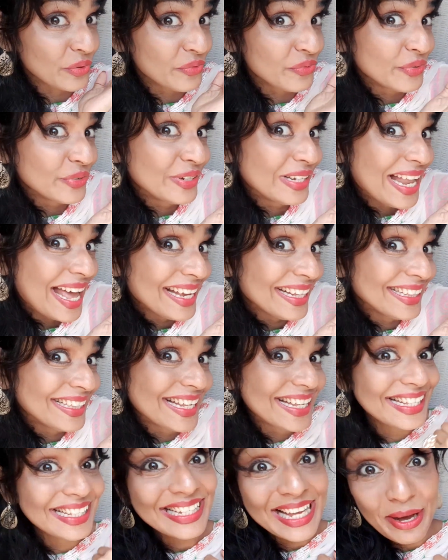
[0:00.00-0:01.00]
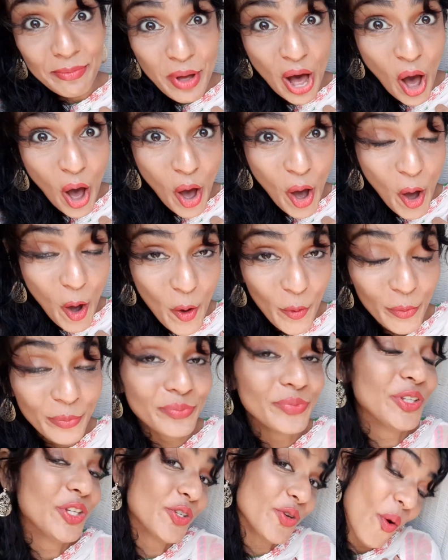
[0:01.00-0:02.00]
if you like this, come
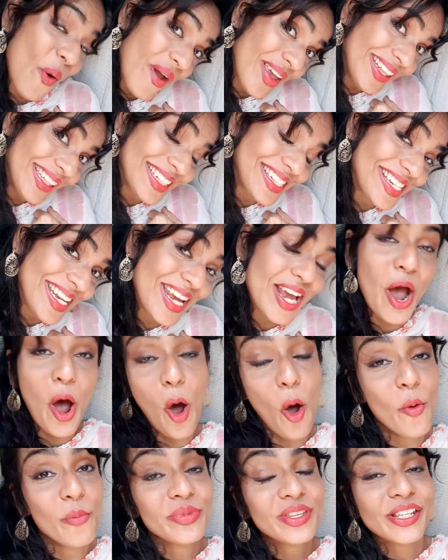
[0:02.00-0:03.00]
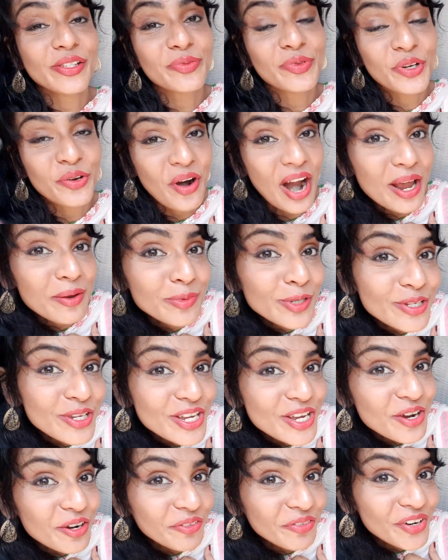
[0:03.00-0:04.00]
home! Join the D home, subscribe to
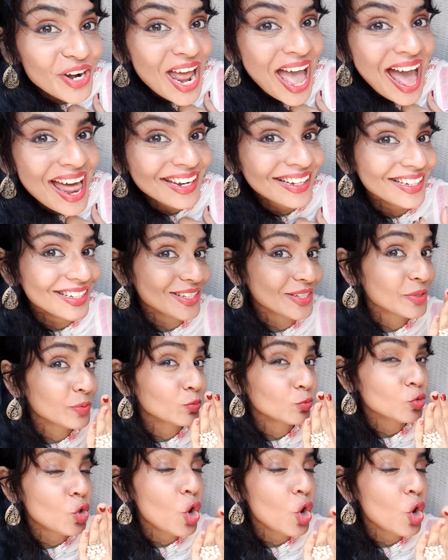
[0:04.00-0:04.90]
D over analyst.